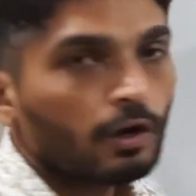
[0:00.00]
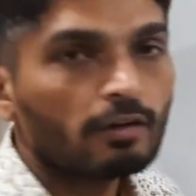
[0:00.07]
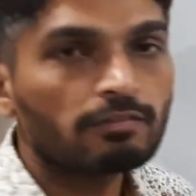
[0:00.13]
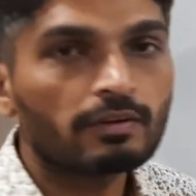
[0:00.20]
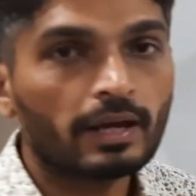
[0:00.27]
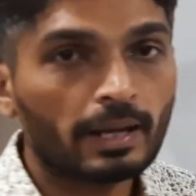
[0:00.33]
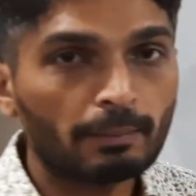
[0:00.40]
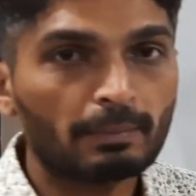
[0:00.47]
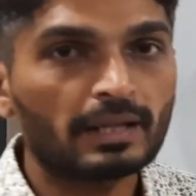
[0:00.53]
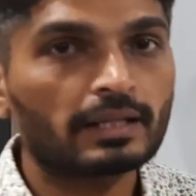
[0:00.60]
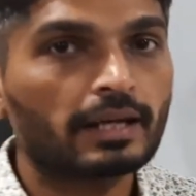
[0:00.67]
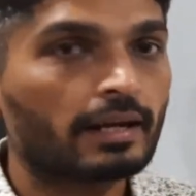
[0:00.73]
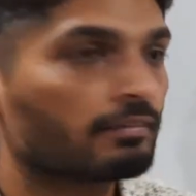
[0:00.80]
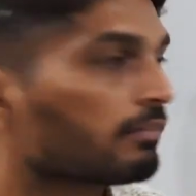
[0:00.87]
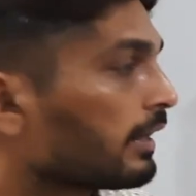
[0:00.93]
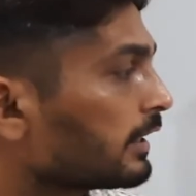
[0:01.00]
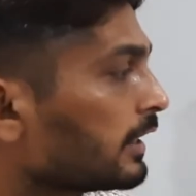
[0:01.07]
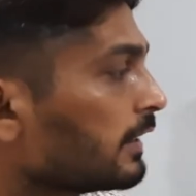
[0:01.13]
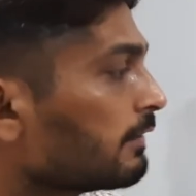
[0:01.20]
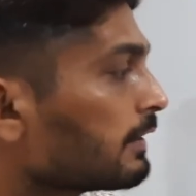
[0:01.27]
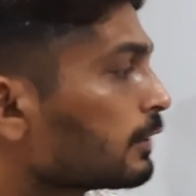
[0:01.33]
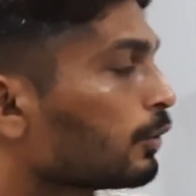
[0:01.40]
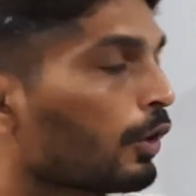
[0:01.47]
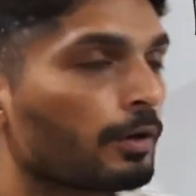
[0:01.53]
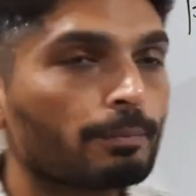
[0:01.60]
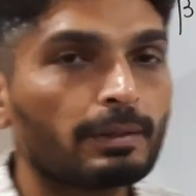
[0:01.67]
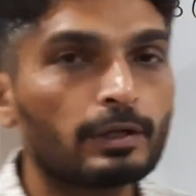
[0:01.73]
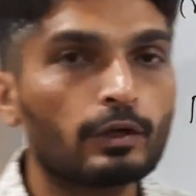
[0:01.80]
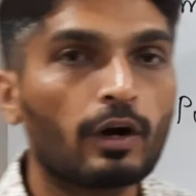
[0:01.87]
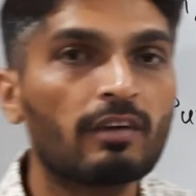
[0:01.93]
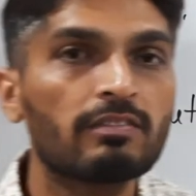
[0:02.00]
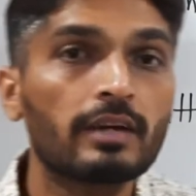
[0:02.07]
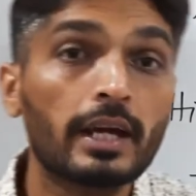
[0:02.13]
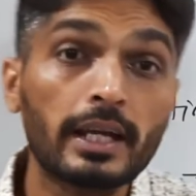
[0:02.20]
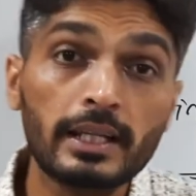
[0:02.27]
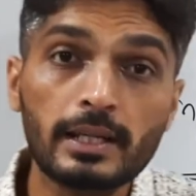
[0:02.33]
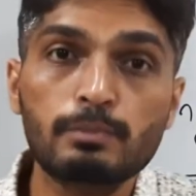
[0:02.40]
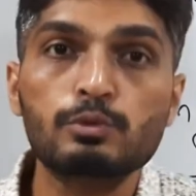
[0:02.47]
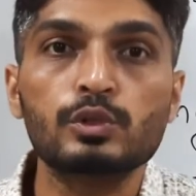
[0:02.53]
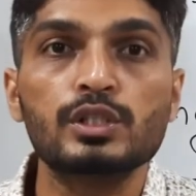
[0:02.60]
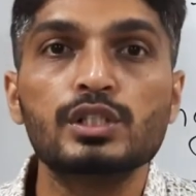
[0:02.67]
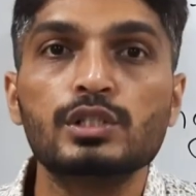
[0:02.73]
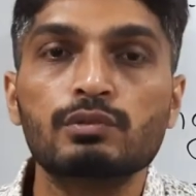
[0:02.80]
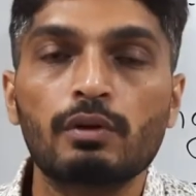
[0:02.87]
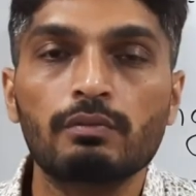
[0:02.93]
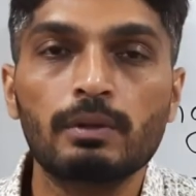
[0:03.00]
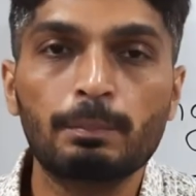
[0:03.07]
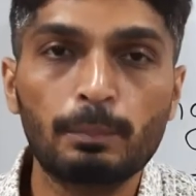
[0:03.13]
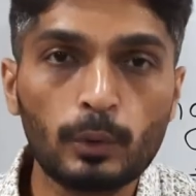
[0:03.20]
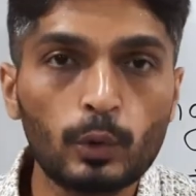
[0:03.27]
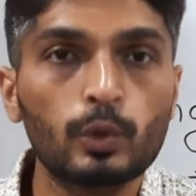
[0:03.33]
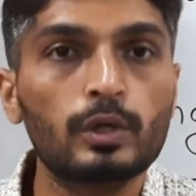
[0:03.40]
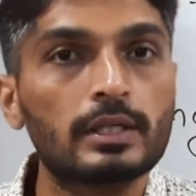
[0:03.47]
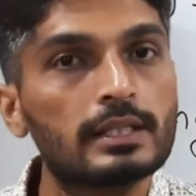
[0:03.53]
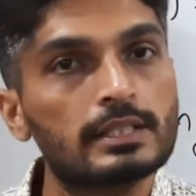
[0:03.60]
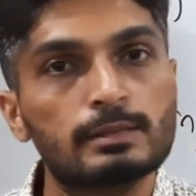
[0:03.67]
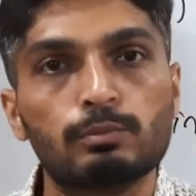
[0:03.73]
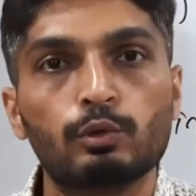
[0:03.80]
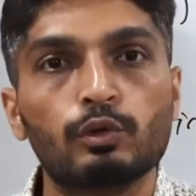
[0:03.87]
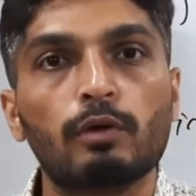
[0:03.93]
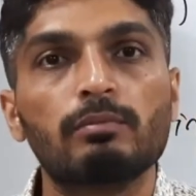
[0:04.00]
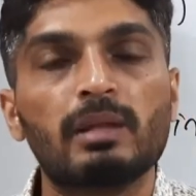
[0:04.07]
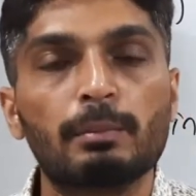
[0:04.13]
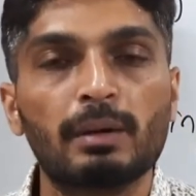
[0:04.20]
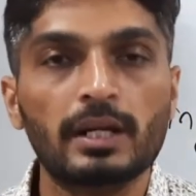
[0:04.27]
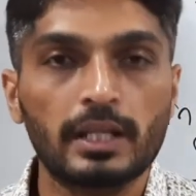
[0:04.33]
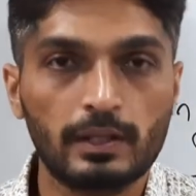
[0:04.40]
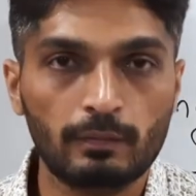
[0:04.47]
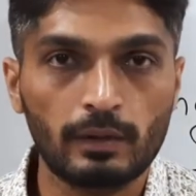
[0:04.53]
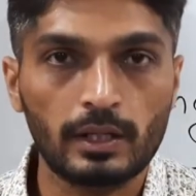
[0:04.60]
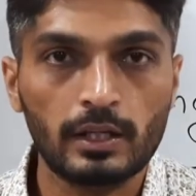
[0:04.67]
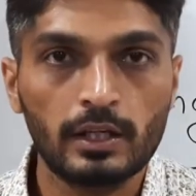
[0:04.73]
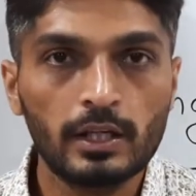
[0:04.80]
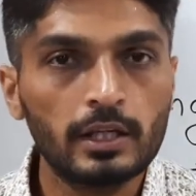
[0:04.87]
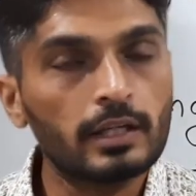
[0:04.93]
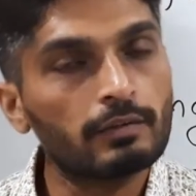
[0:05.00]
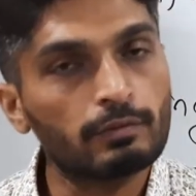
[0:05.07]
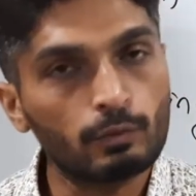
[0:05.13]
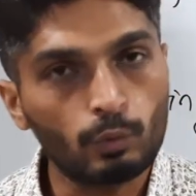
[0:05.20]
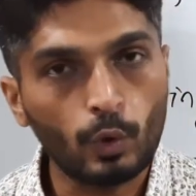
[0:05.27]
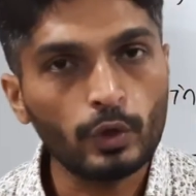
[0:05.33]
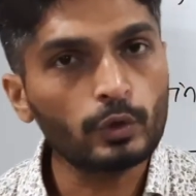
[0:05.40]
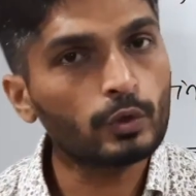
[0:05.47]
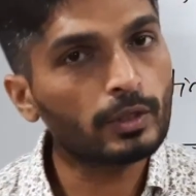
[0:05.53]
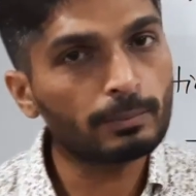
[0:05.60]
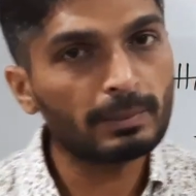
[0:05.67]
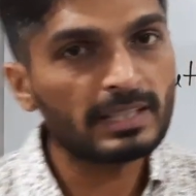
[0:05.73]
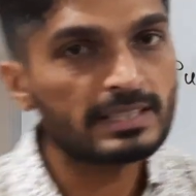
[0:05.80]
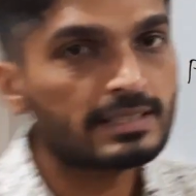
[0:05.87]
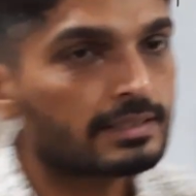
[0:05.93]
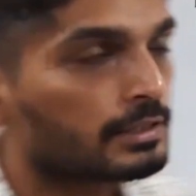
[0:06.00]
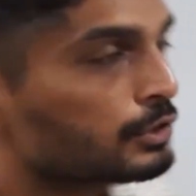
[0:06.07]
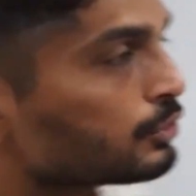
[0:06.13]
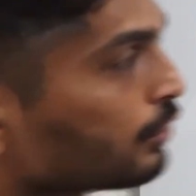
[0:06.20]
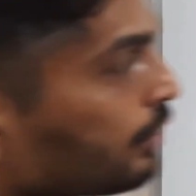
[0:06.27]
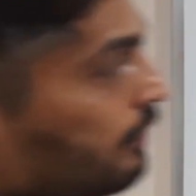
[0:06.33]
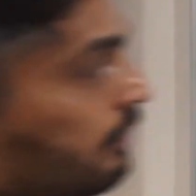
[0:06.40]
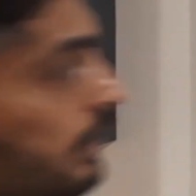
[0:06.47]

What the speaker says: of mn and finally we got beta of nm. So in this way we proved, yes, both of them are equal. If you want, you can make a screenshot of